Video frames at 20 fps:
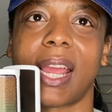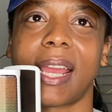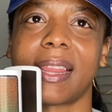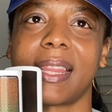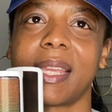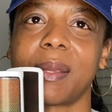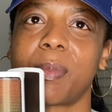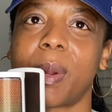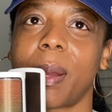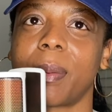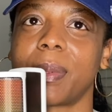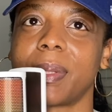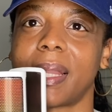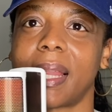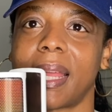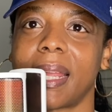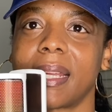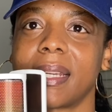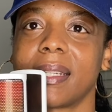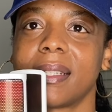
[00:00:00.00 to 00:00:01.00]
I think probably
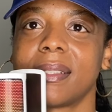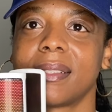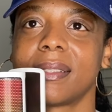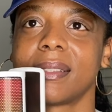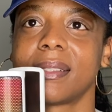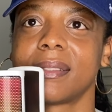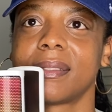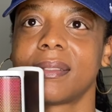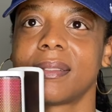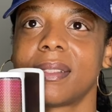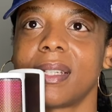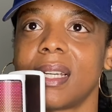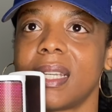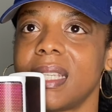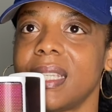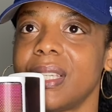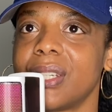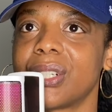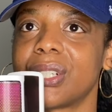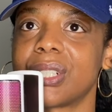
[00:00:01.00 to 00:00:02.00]
like a
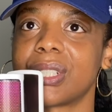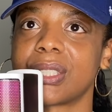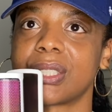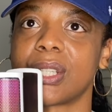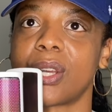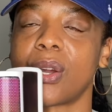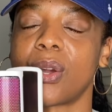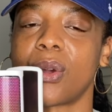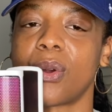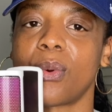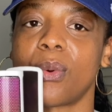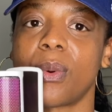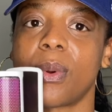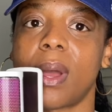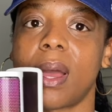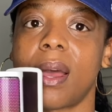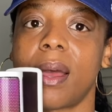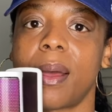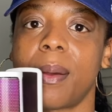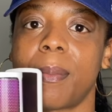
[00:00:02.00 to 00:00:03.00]
year or so,
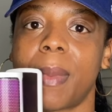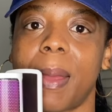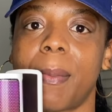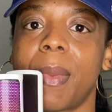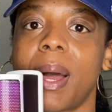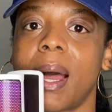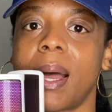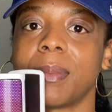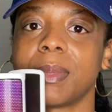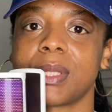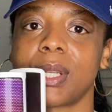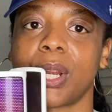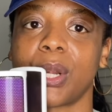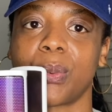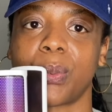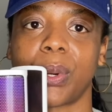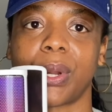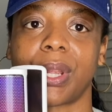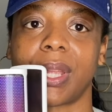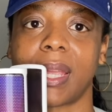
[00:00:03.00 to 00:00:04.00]
uh, my mom
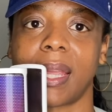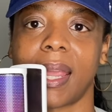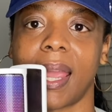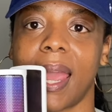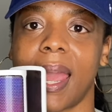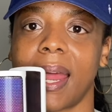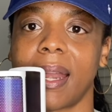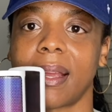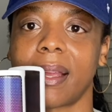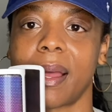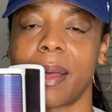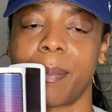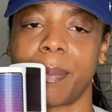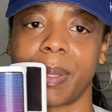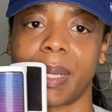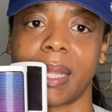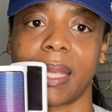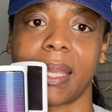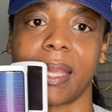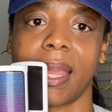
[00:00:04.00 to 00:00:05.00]
started working at a
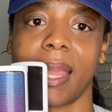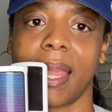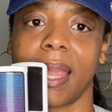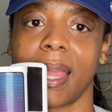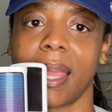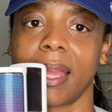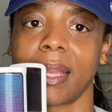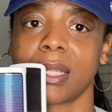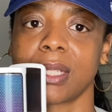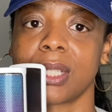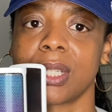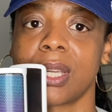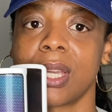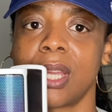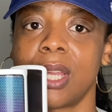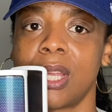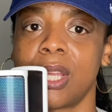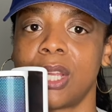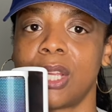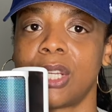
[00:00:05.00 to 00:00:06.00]
company and
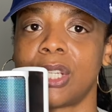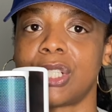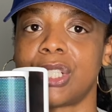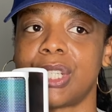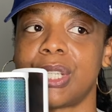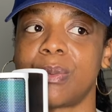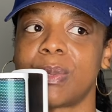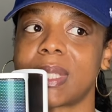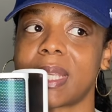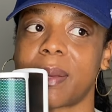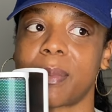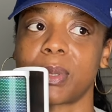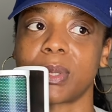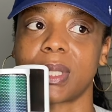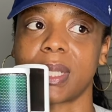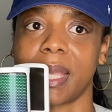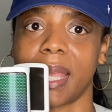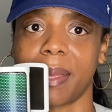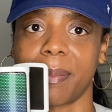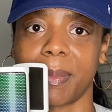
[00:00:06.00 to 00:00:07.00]
she was able
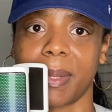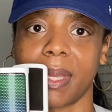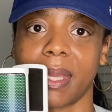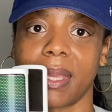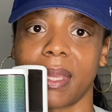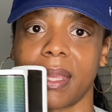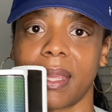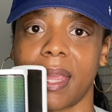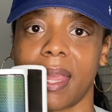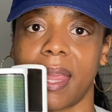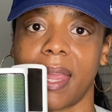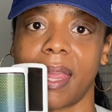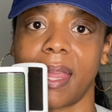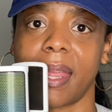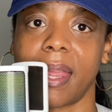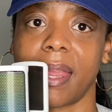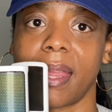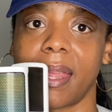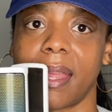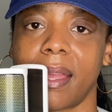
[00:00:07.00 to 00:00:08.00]
to get me
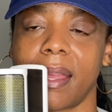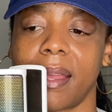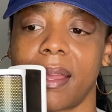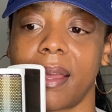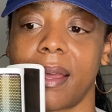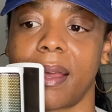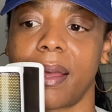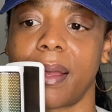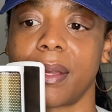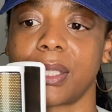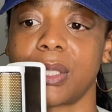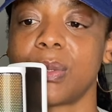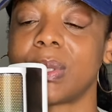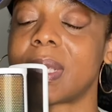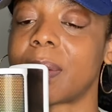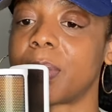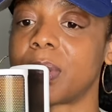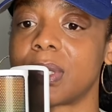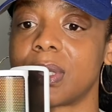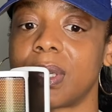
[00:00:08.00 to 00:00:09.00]
a uh, she was
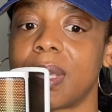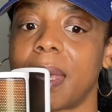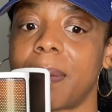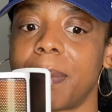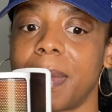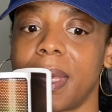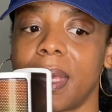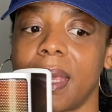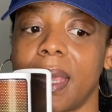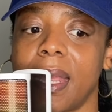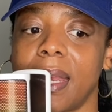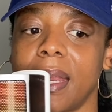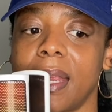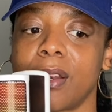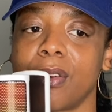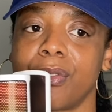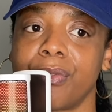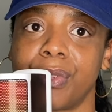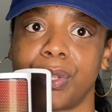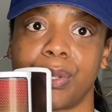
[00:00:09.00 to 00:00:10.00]
able to get me an
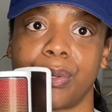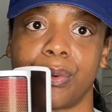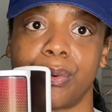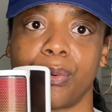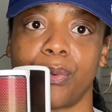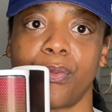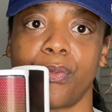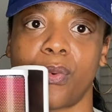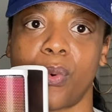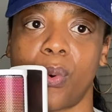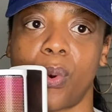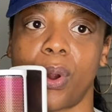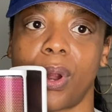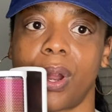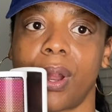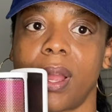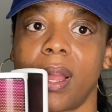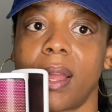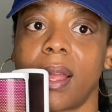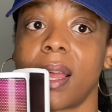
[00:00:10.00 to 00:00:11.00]
interview
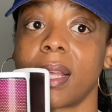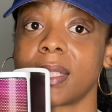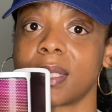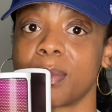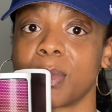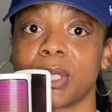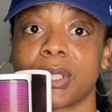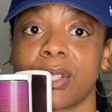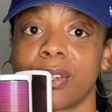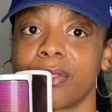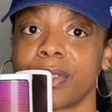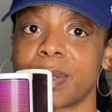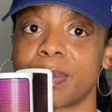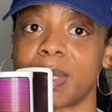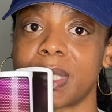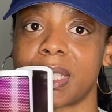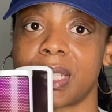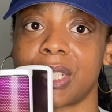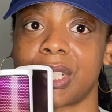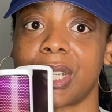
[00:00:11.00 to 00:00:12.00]
for a customer service
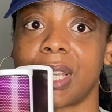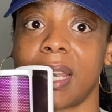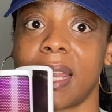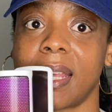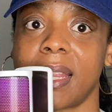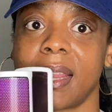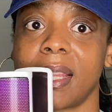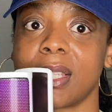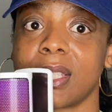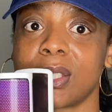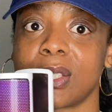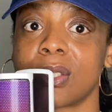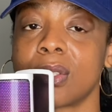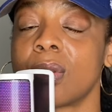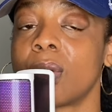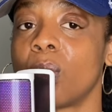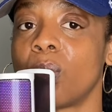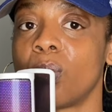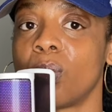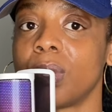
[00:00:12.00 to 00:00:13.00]
position in
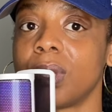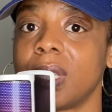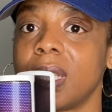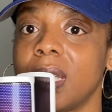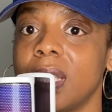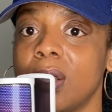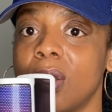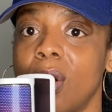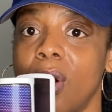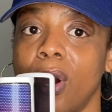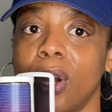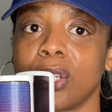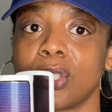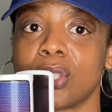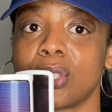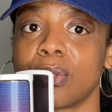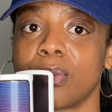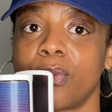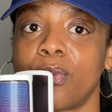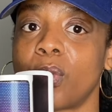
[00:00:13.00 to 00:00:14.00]
this really
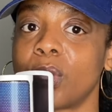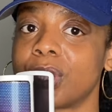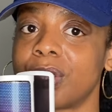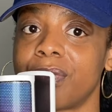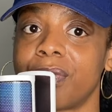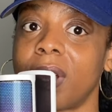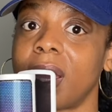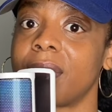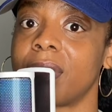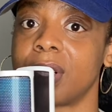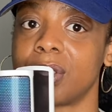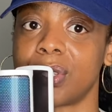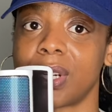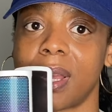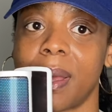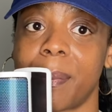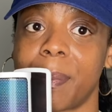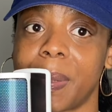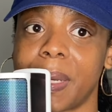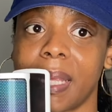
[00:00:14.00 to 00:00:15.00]
large Fortune 500
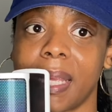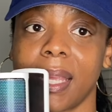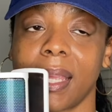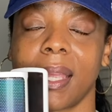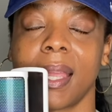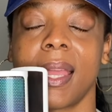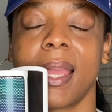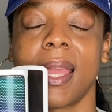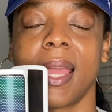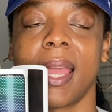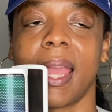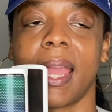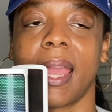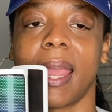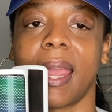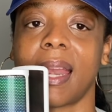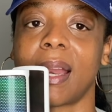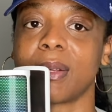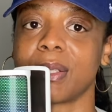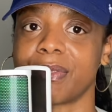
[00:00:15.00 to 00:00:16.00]
company,
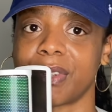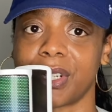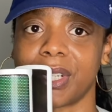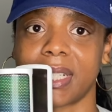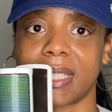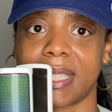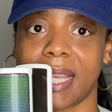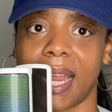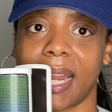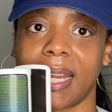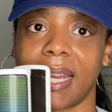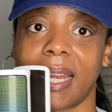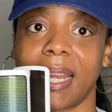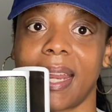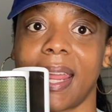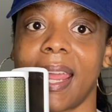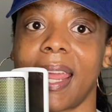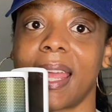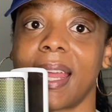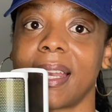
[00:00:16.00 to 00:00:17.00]
and I was very
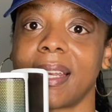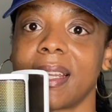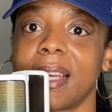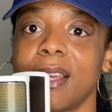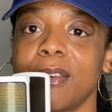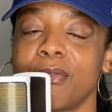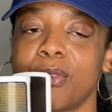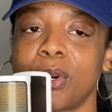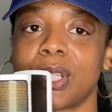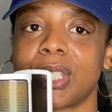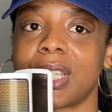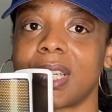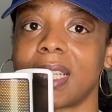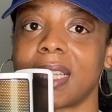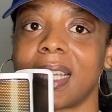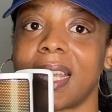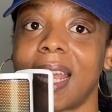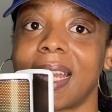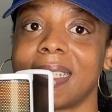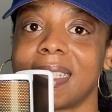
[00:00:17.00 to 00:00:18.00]
excited. And
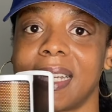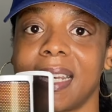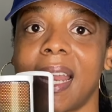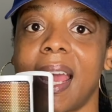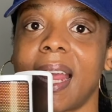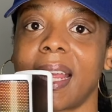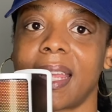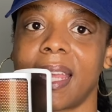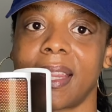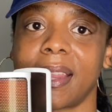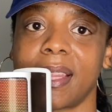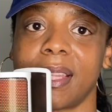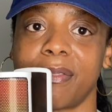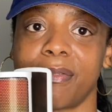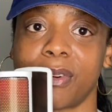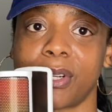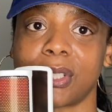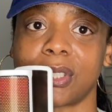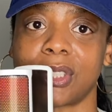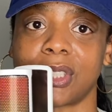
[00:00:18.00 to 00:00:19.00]
unfortunately, I did not get the
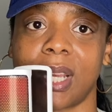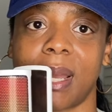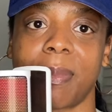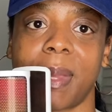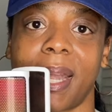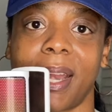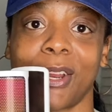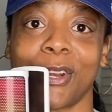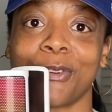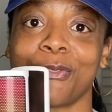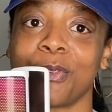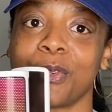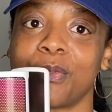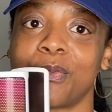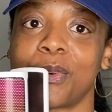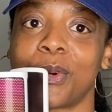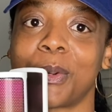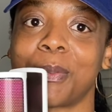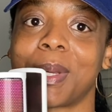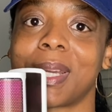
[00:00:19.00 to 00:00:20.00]
first job that I interviewed
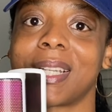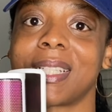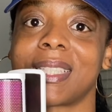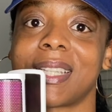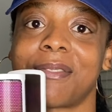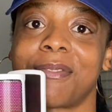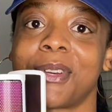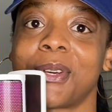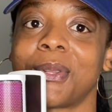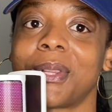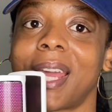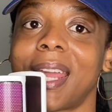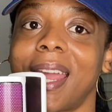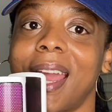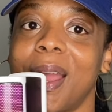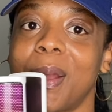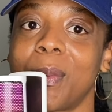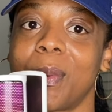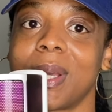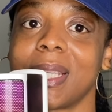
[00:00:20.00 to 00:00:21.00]
for because they felt like
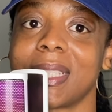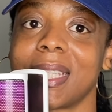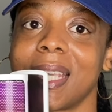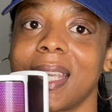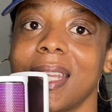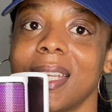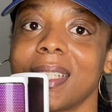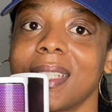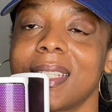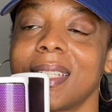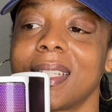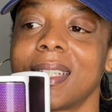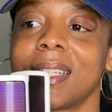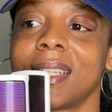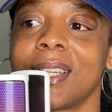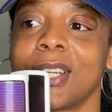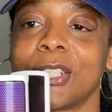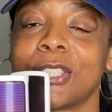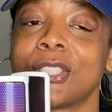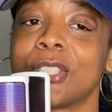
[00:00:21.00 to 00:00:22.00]
I wasn't
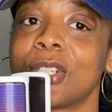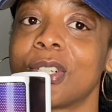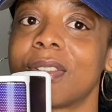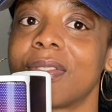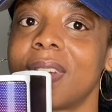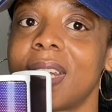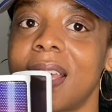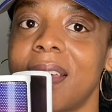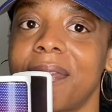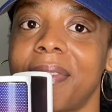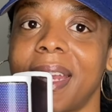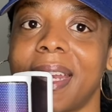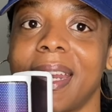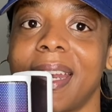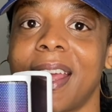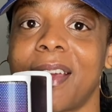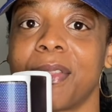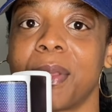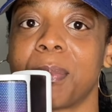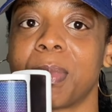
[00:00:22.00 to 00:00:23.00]
assertive enough. I
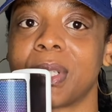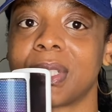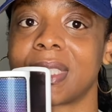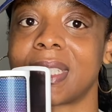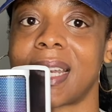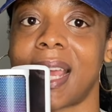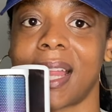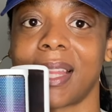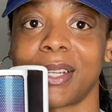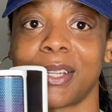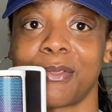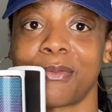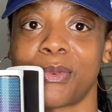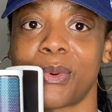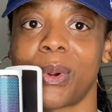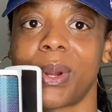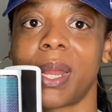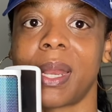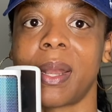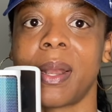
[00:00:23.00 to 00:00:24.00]
didn't have the personality
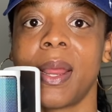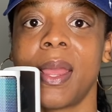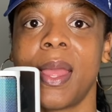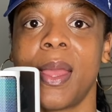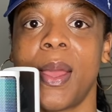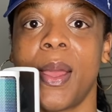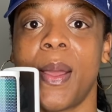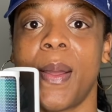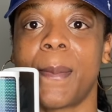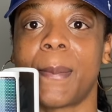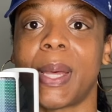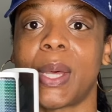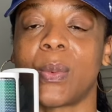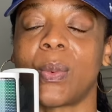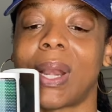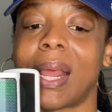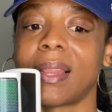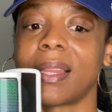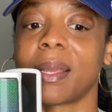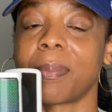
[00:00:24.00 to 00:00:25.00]
for it. But
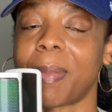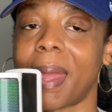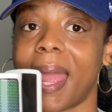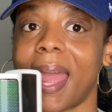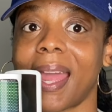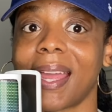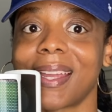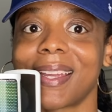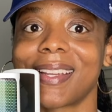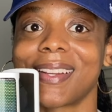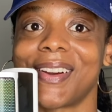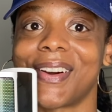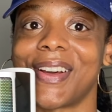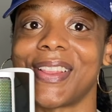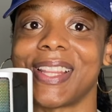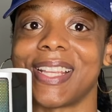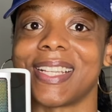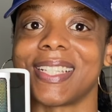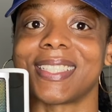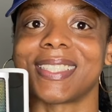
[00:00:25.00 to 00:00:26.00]
when I look back
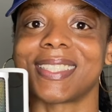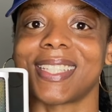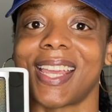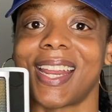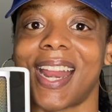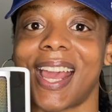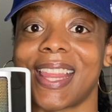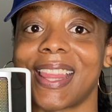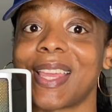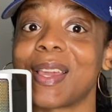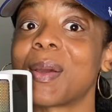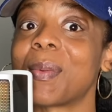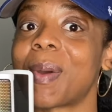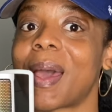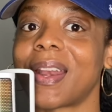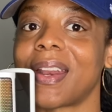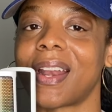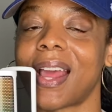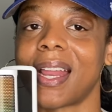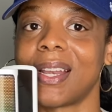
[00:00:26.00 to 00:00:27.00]
on this and I think
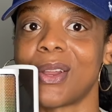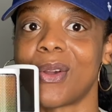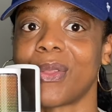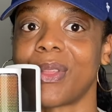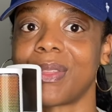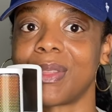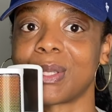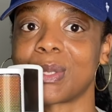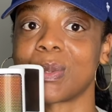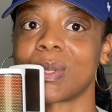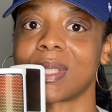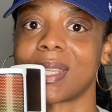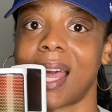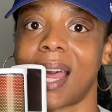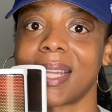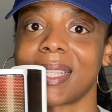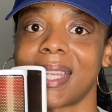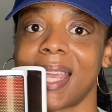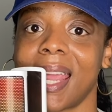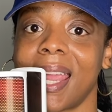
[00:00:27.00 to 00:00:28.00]
about it, I know that this was
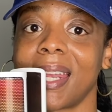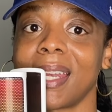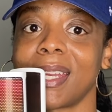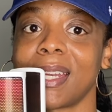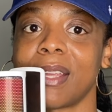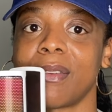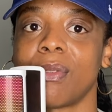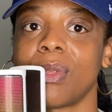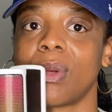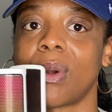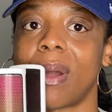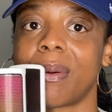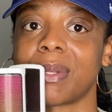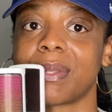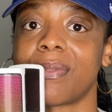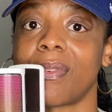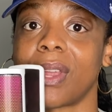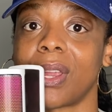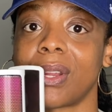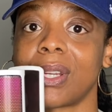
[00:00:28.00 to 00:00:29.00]
God's hand. And even though I
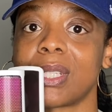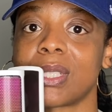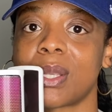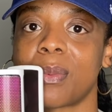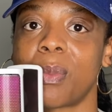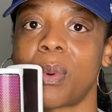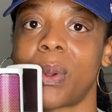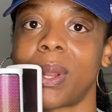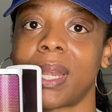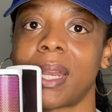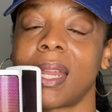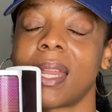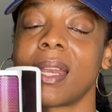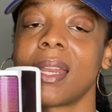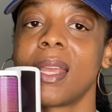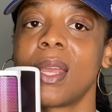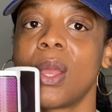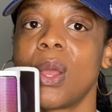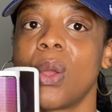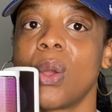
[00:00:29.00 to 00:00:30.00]
was very
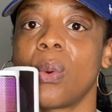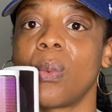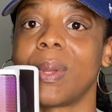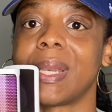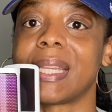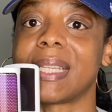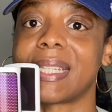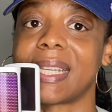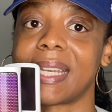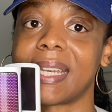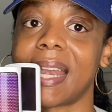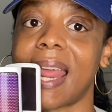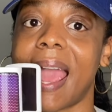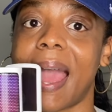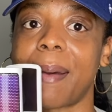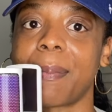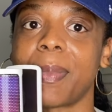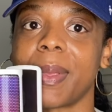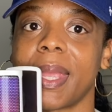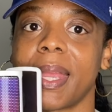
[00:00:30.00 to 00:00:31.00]
disappointed when it didn't
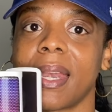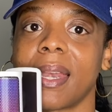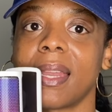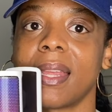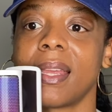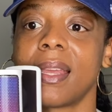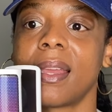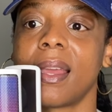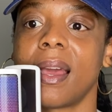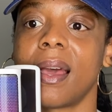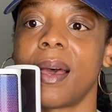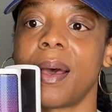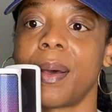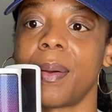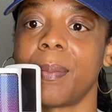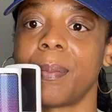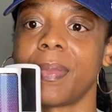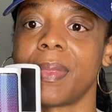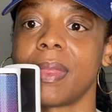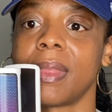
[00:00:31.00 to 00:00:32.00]
happen,
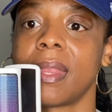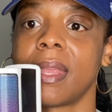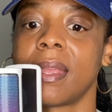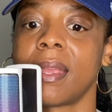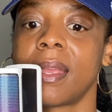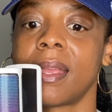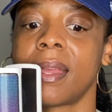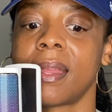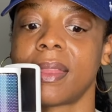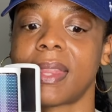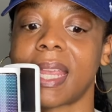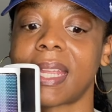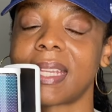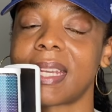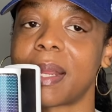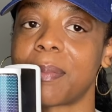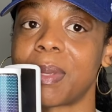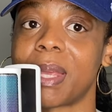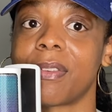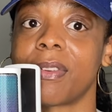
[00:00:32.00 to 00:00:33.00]
um, they
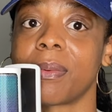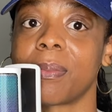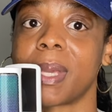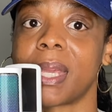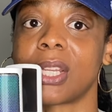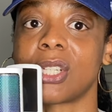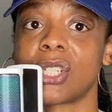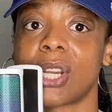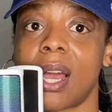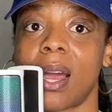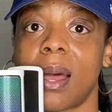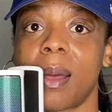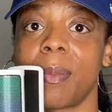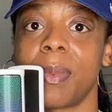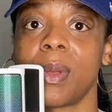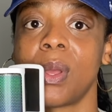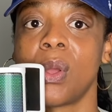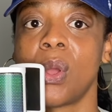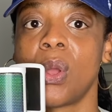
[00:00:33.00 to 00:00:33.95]
ended up giving me a job